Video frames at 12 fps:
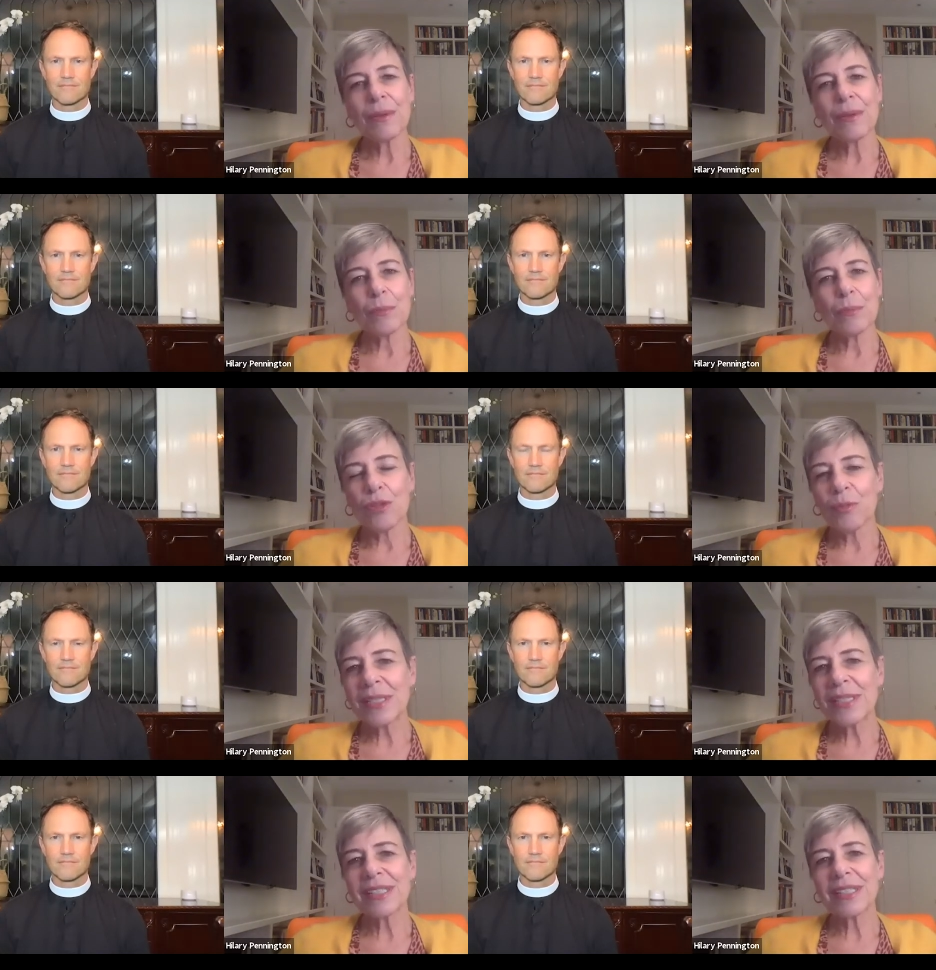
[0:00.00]

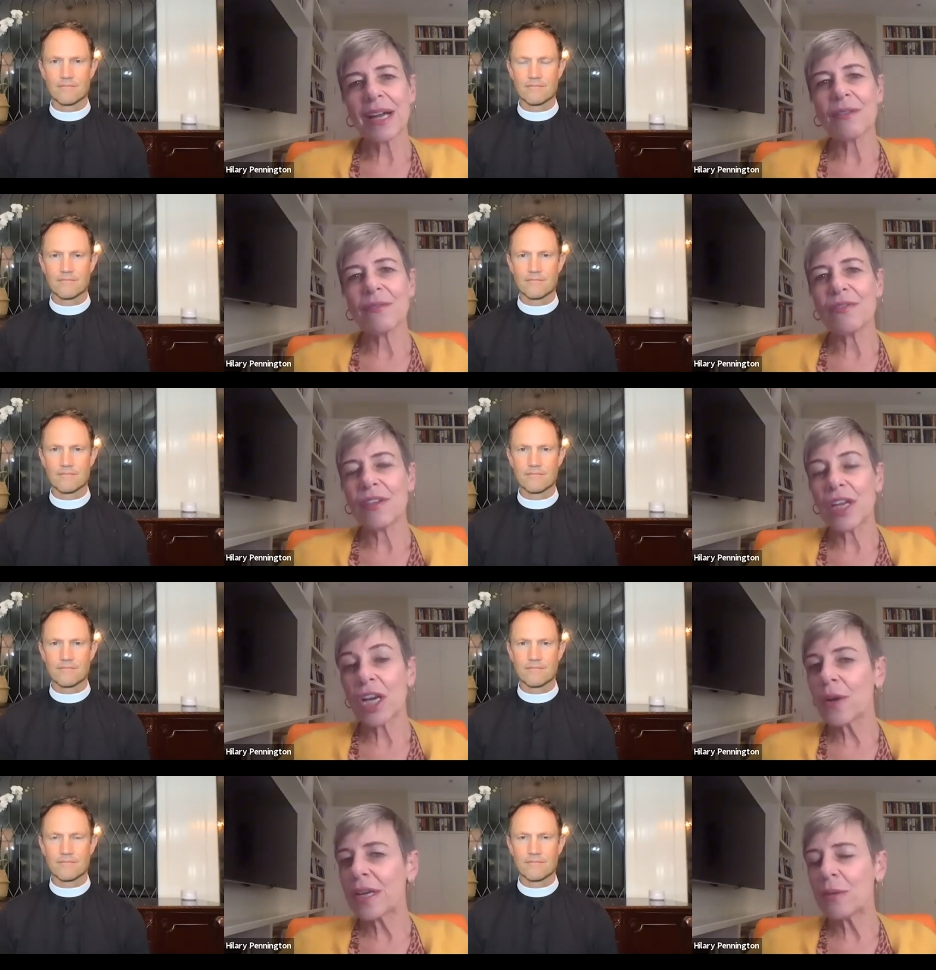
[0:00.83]
Speaker 1: movement, uh,
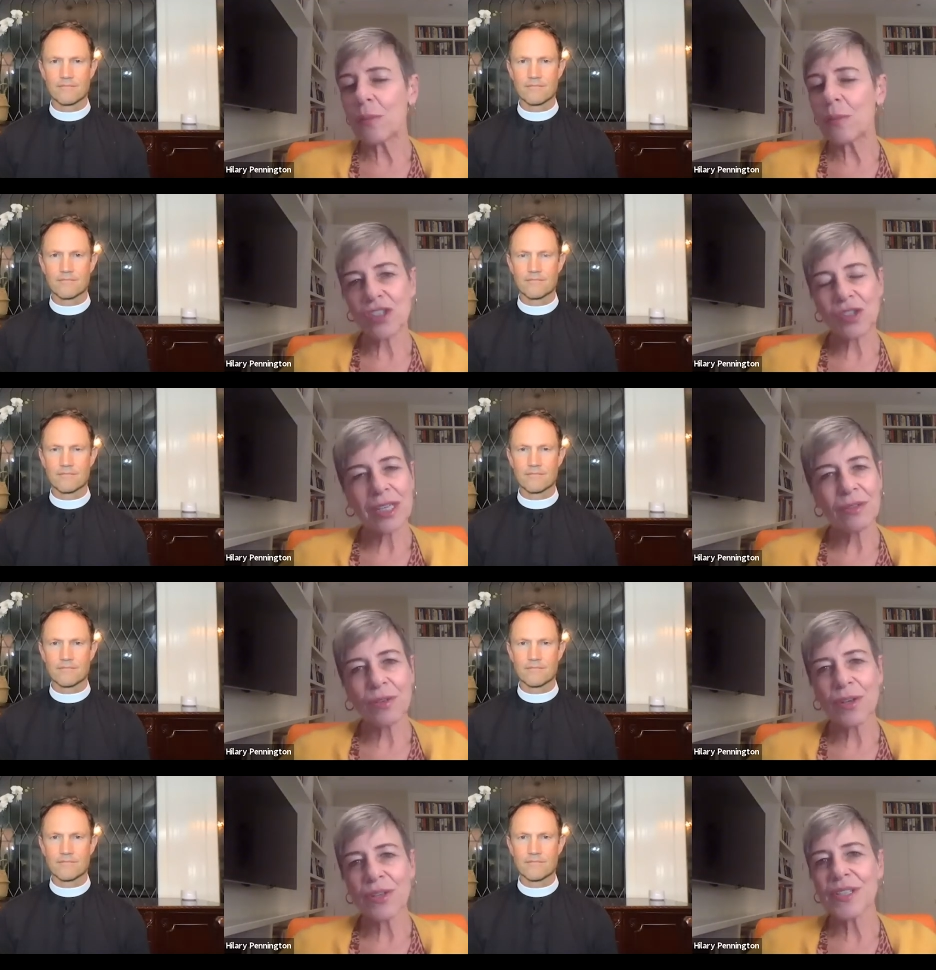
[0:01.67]
very racially
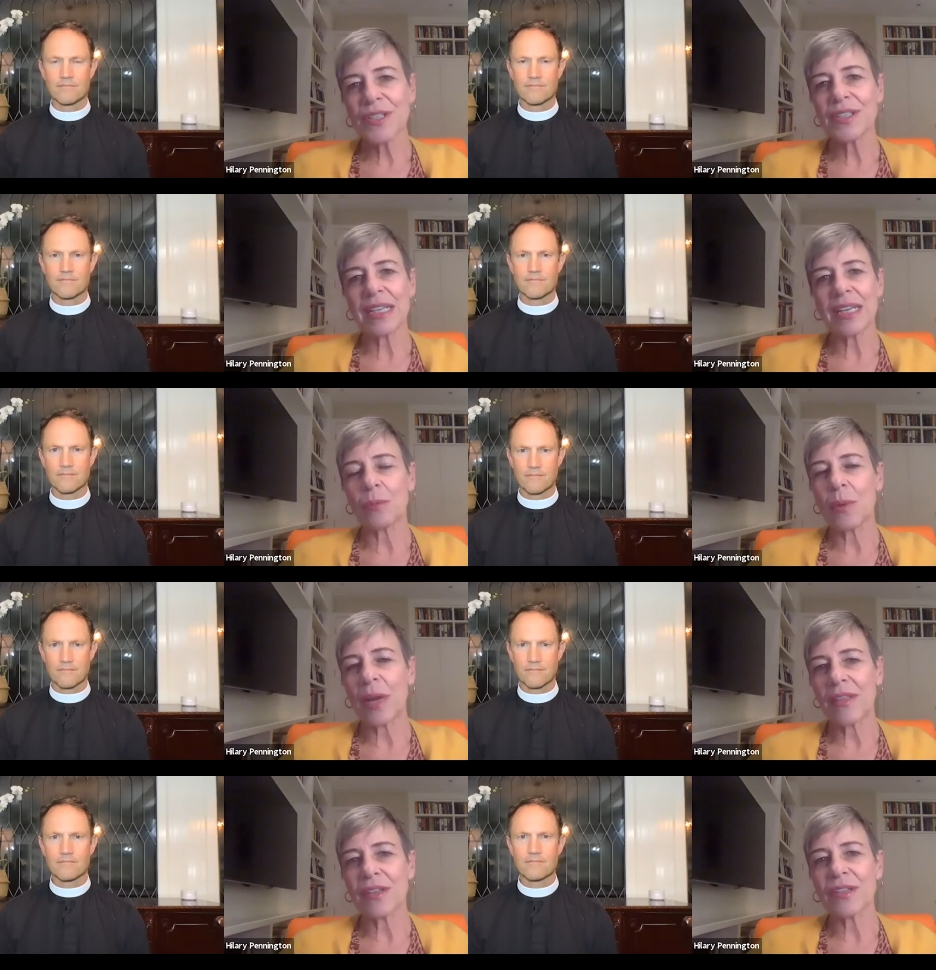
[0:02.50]
diverse in a
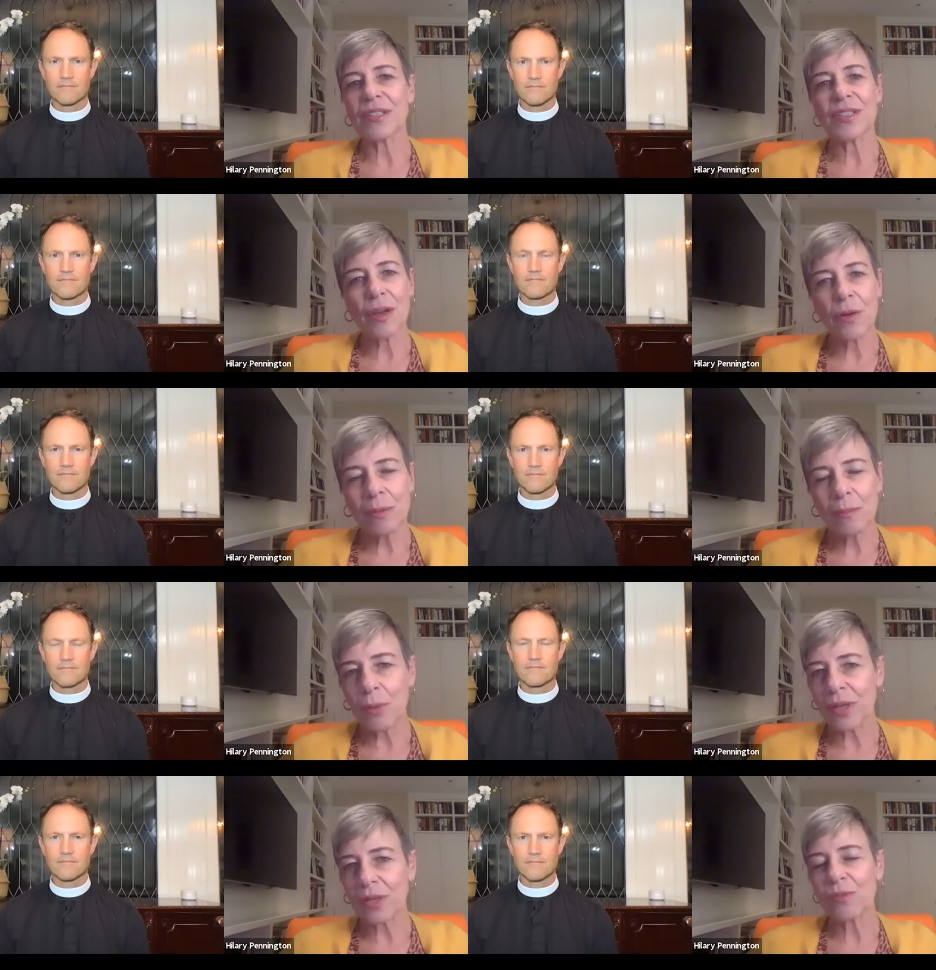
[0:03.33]
way that is so
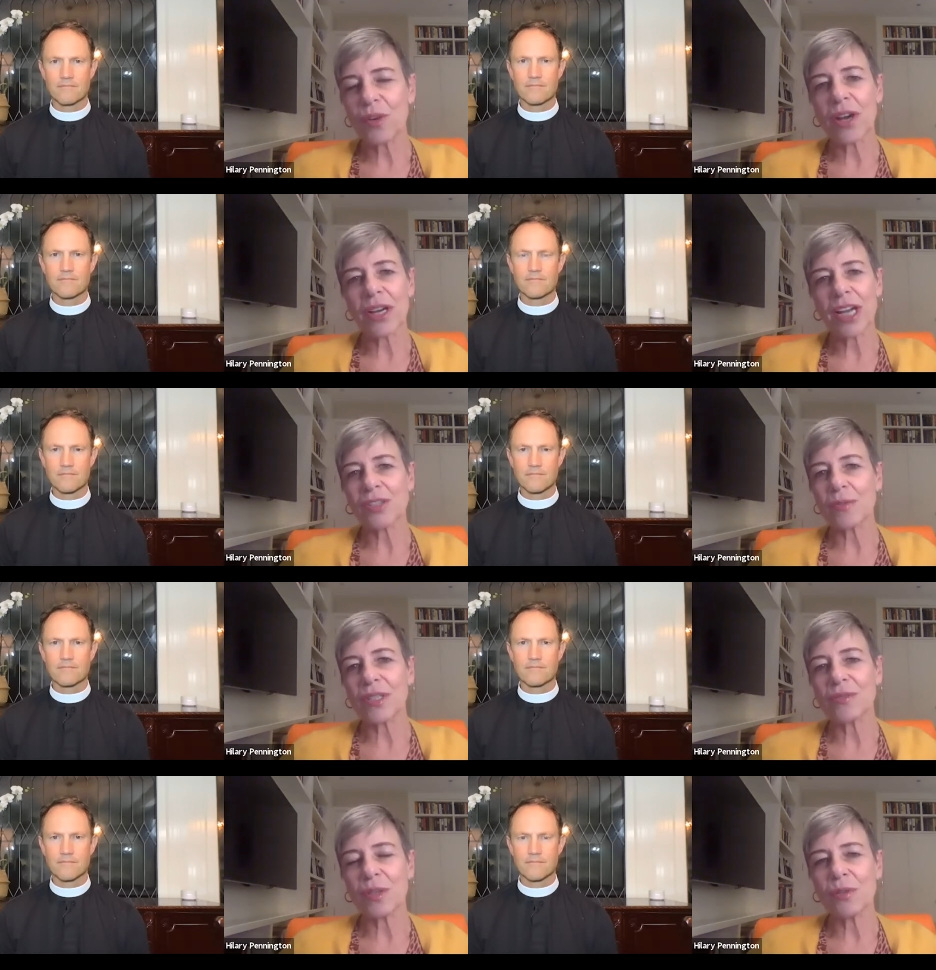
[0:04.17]
important for our
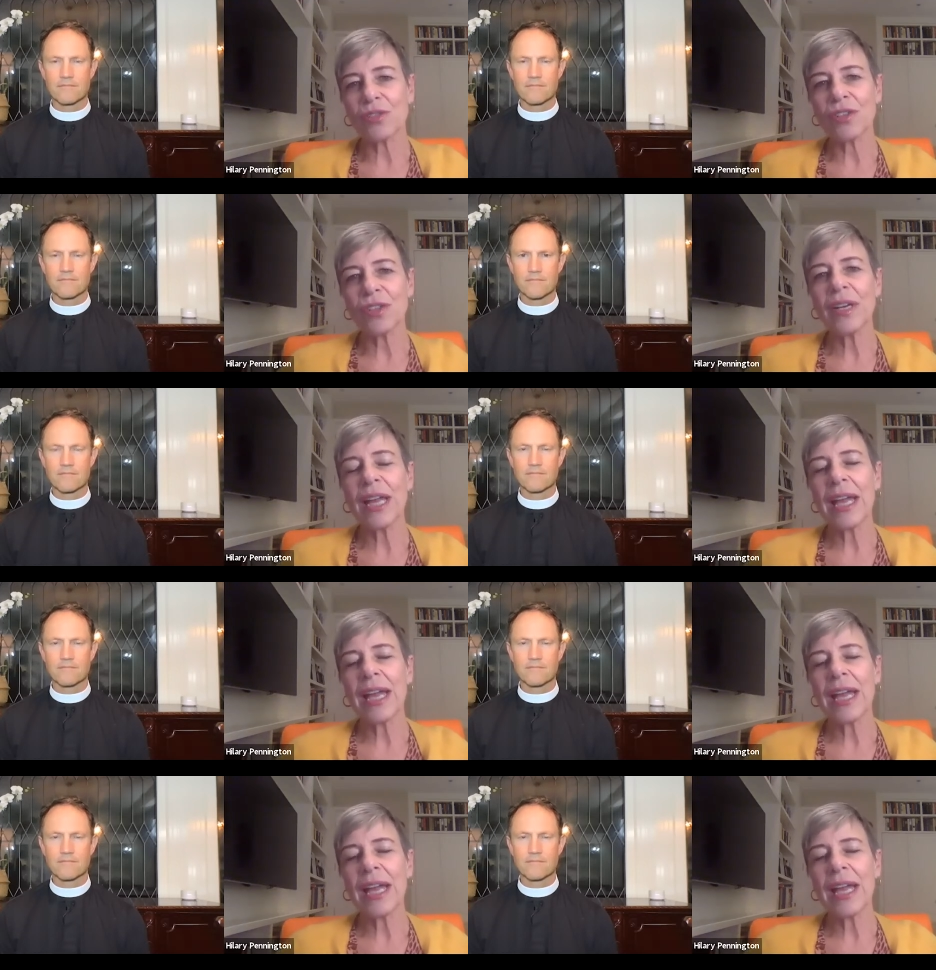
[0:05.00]
country's future.